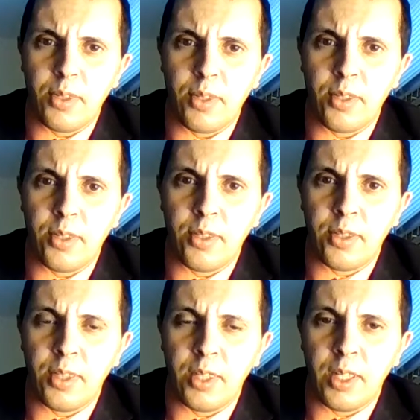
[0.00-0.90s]

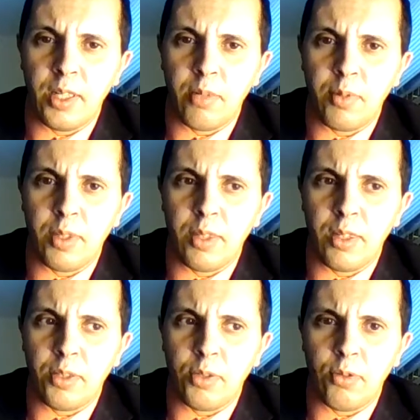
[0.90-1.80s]
They're gonna be
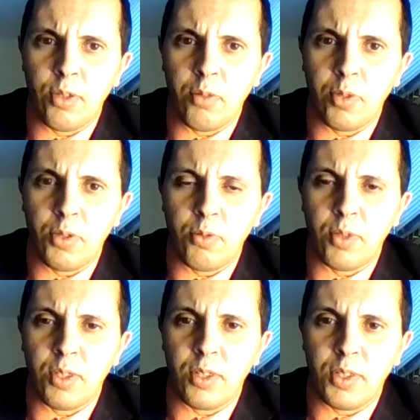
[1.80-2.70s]
a tournament
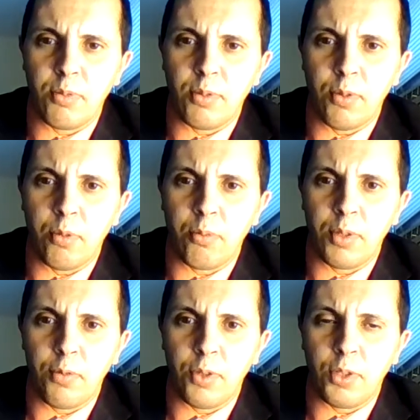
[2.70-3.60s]
with the teams from
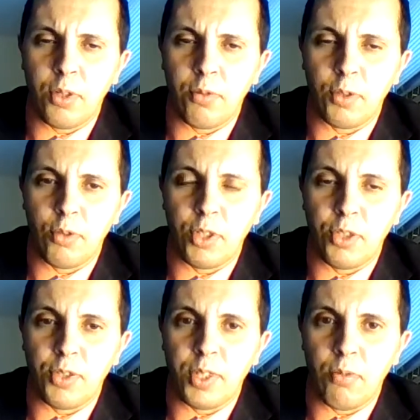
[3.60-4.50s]
different
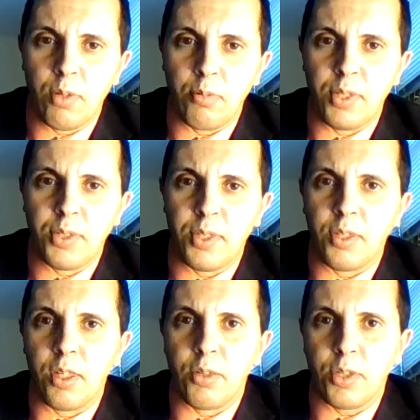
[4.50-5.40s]
confederations that will meet in
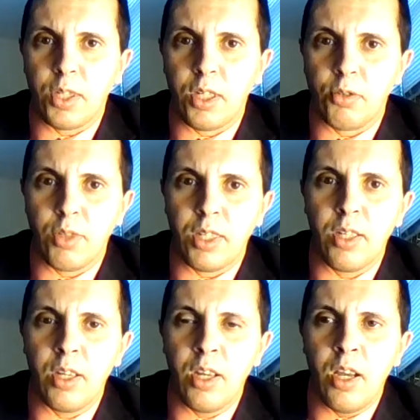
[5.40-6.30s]
the host country
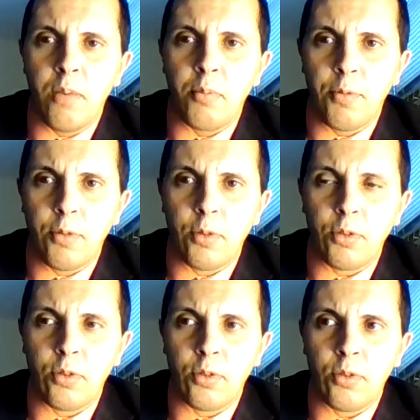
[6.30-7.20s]
before
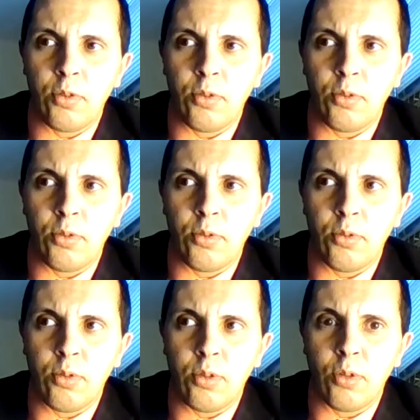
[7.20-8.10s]

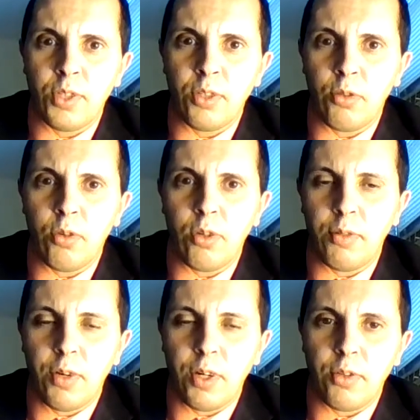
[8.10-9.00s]
the closing the
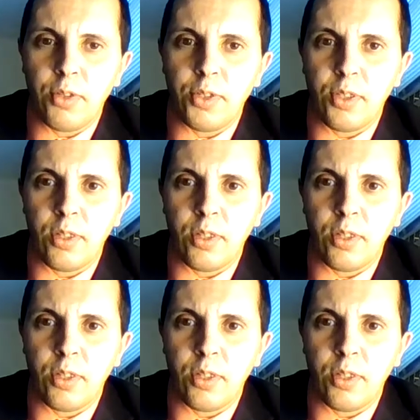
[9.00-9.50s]
qualifiers